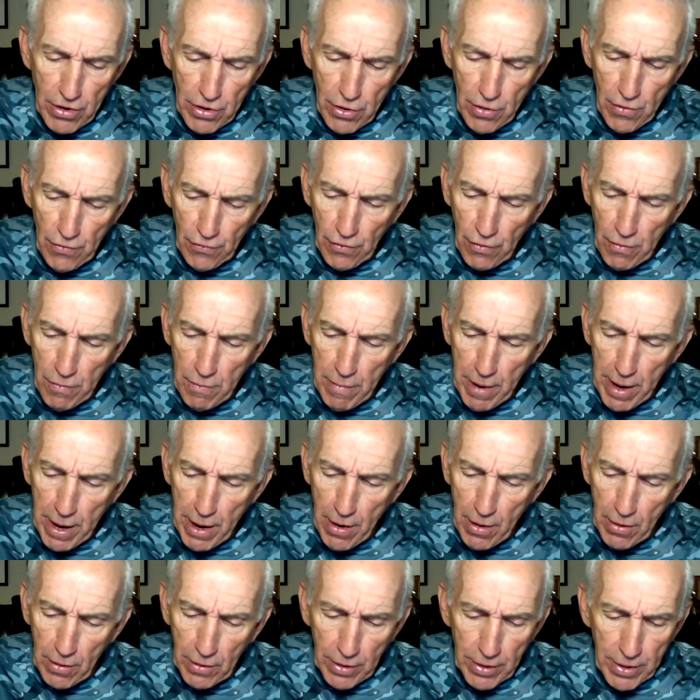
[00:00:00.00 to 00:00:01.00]
from
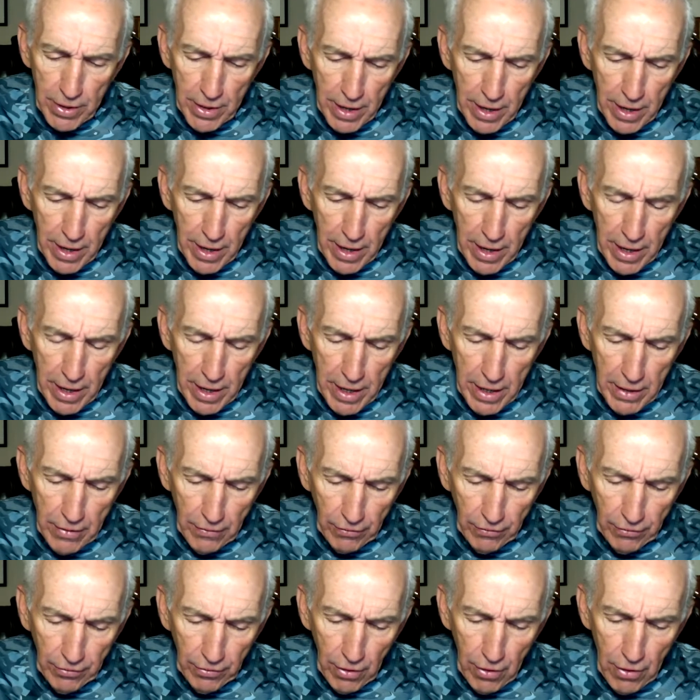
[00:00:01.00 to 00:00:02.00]
Maryland? If
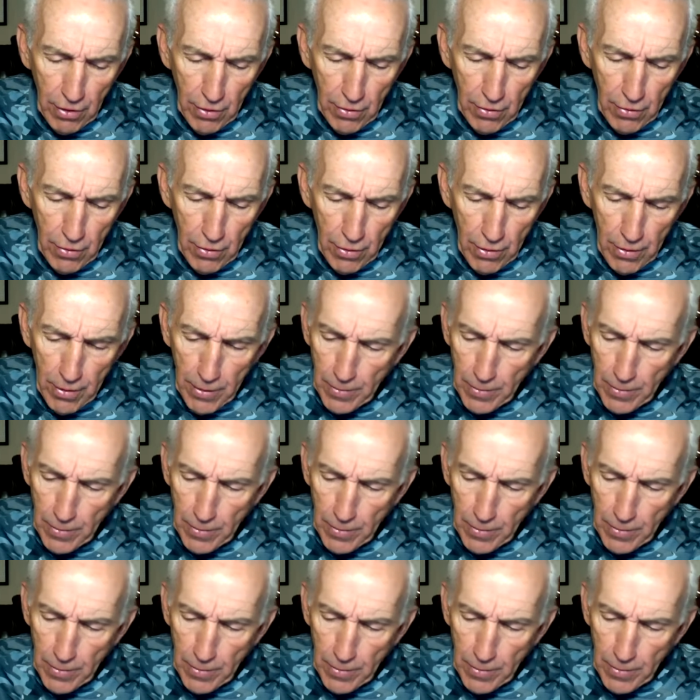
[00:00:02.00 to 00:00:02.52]
so,